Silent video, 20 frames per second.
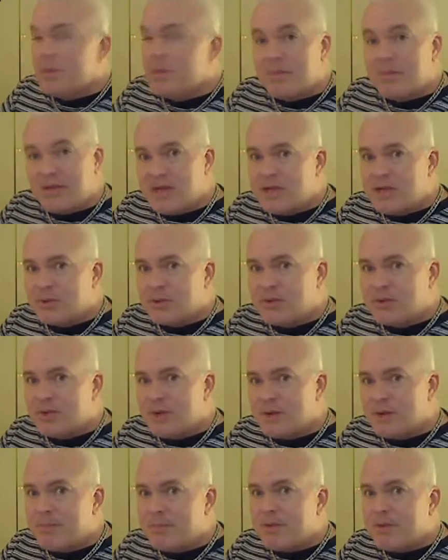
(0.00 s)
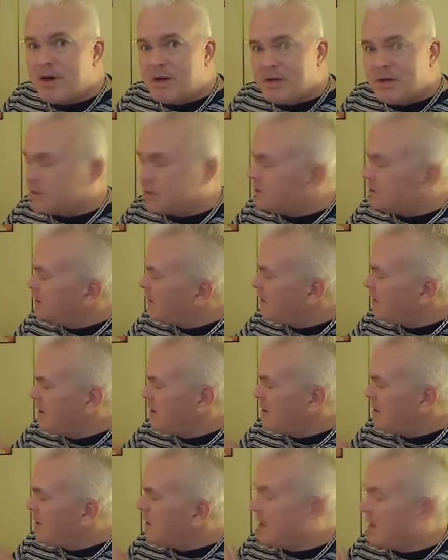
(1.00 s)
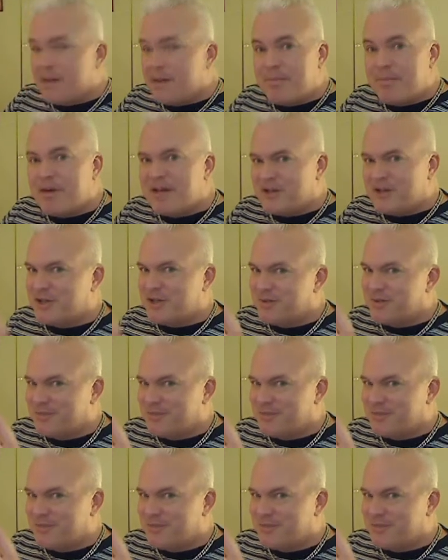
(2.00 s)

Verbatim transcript: But these will do in a punch. In a pinch.